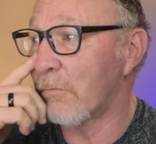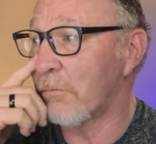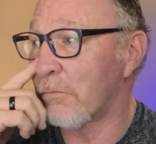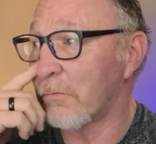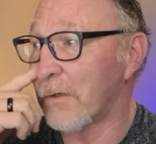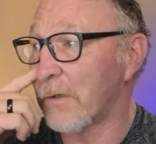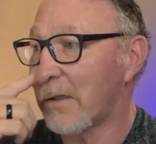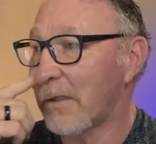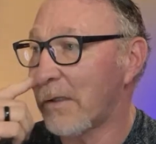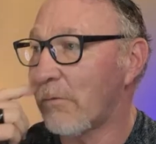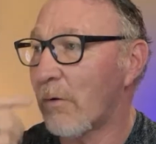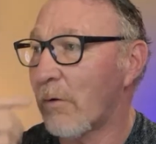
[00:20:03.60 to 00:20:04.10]

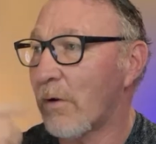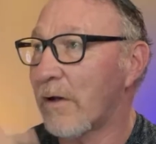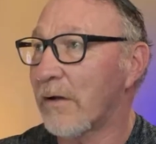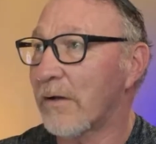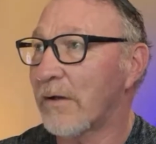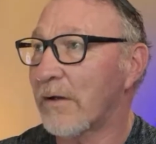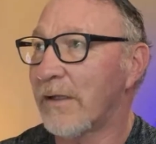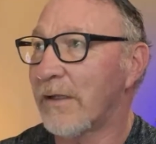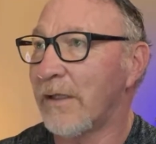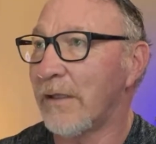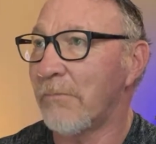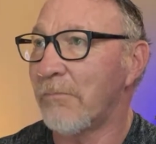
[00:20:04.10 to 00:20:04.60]
really want to
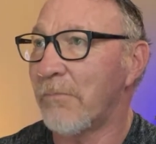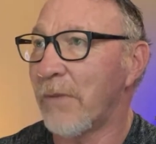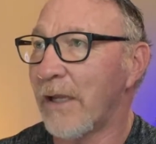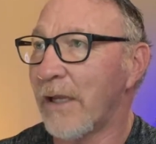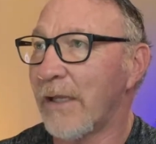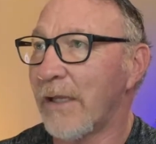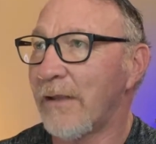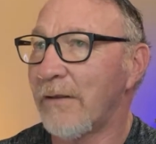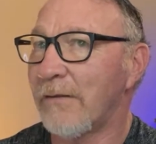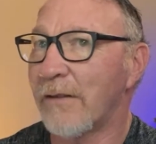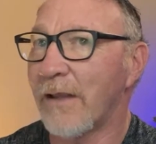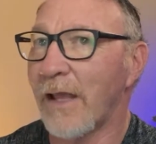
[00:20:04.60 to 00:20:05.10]
keep
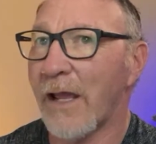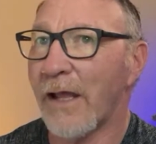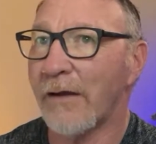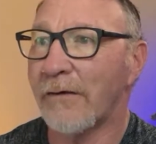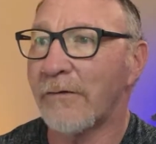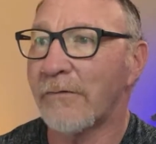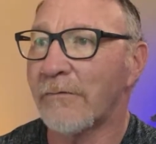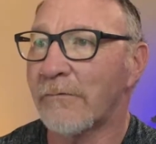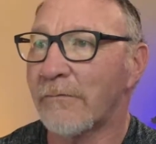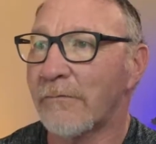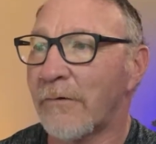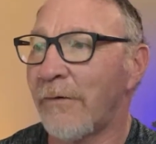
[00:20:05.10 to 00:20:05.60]
paying
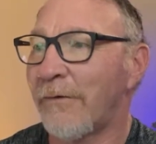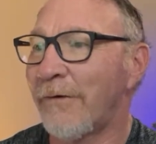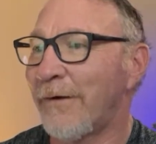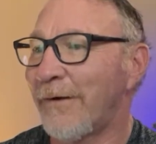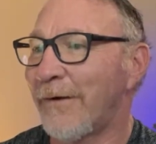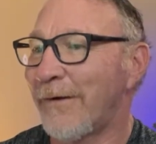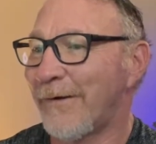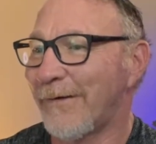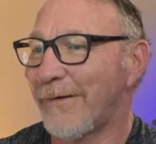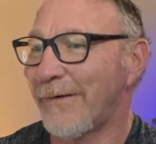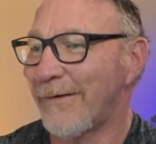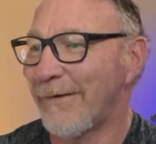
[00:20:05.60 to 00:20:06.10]

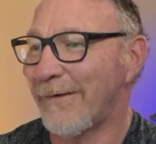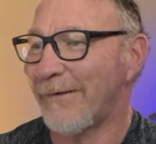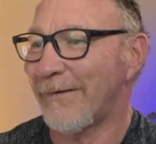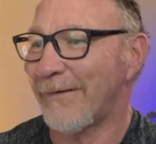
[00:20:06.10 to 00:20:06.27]
that.